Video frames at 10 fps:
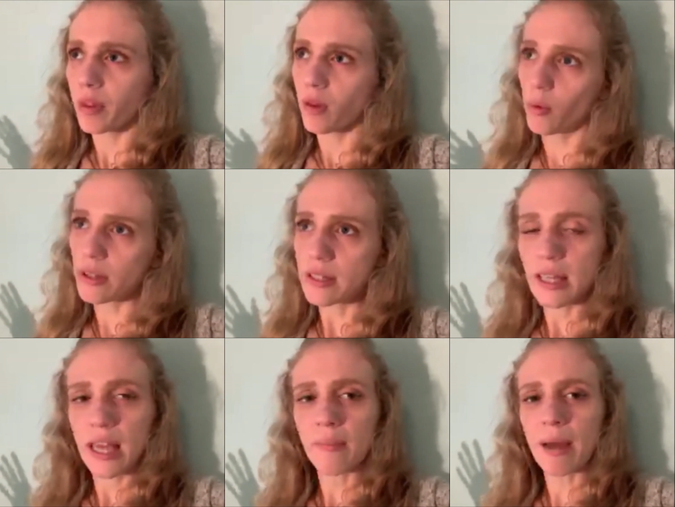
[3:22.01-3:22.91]
We'll
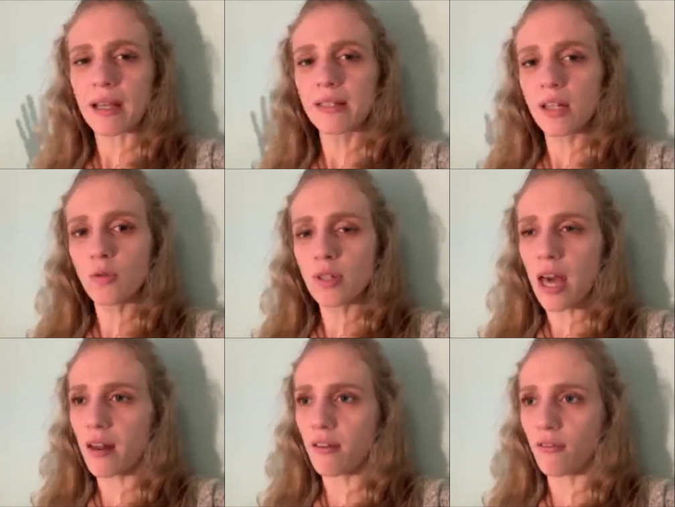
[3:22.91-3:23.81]
see. My schedule's
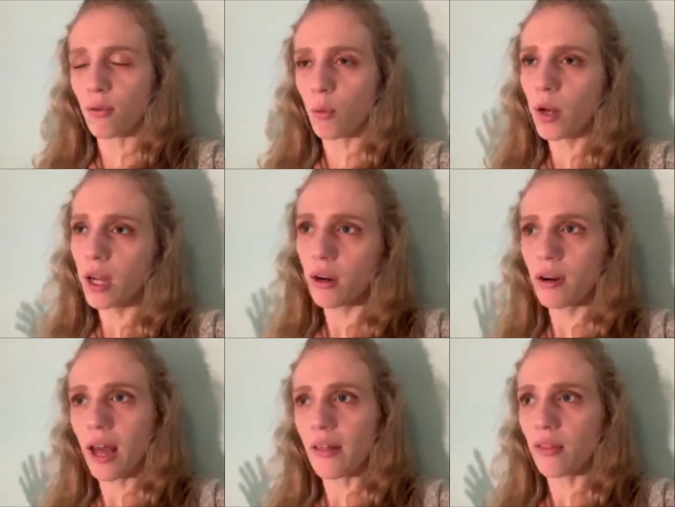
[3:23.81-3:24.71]
kind of
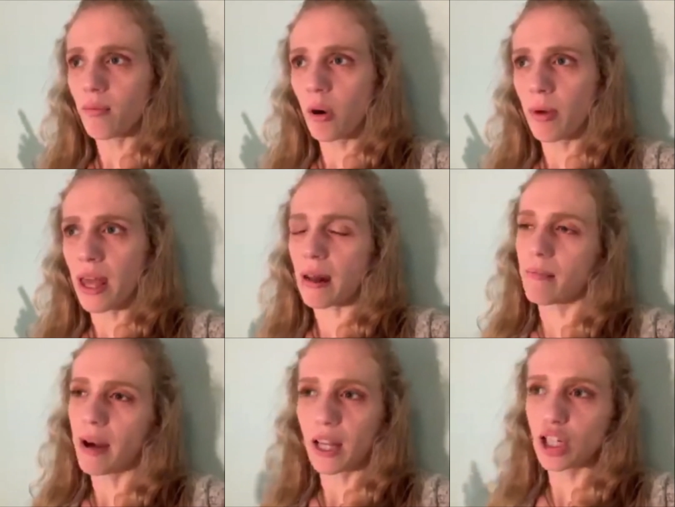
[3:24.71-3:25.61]
weird at the moment and it
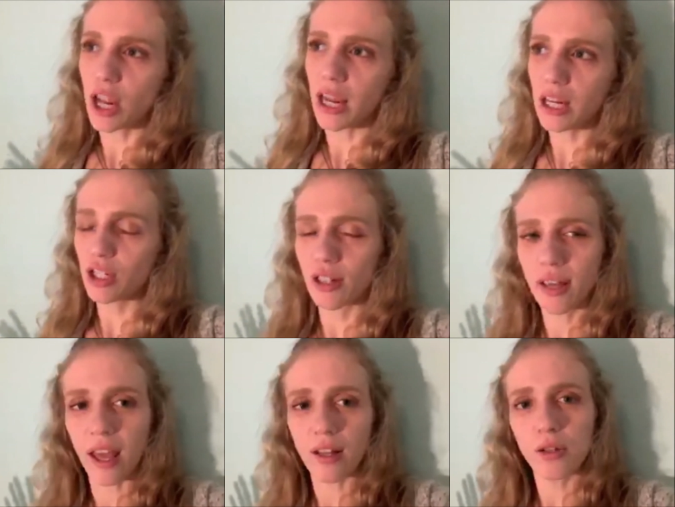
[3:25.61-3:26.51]
might change
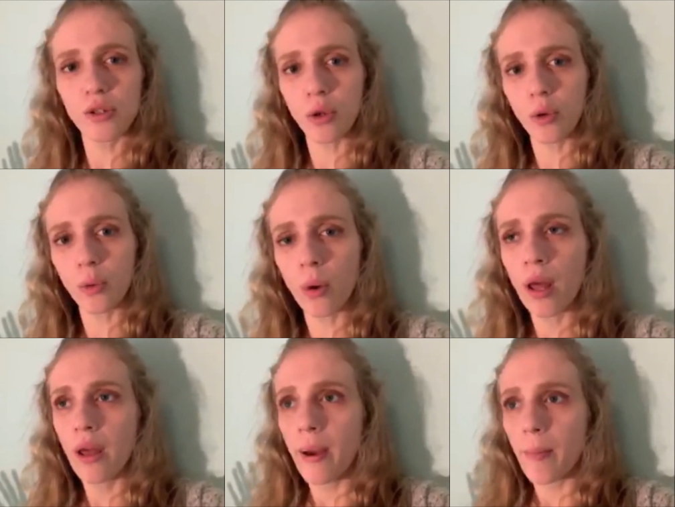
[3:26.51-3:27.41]
again soon,
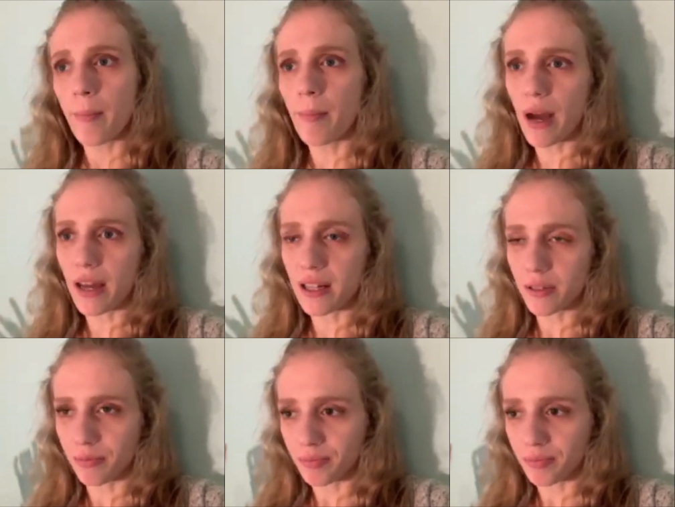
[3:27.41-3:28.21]
but